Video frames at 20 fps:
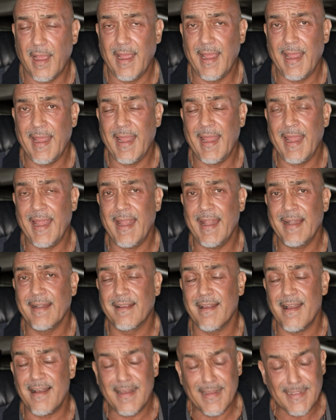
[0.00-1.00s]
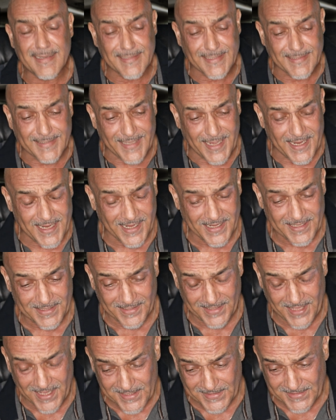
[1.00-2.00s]
And guys,
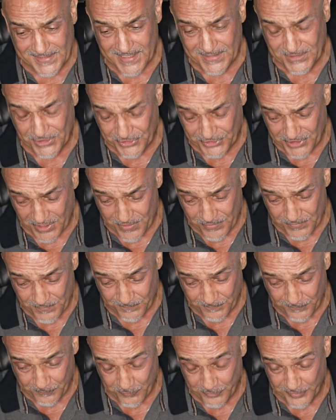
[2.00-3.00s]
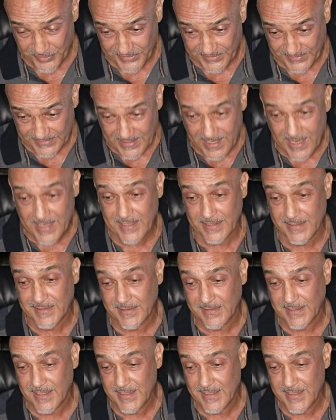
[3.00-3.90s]
this has shown through the studies,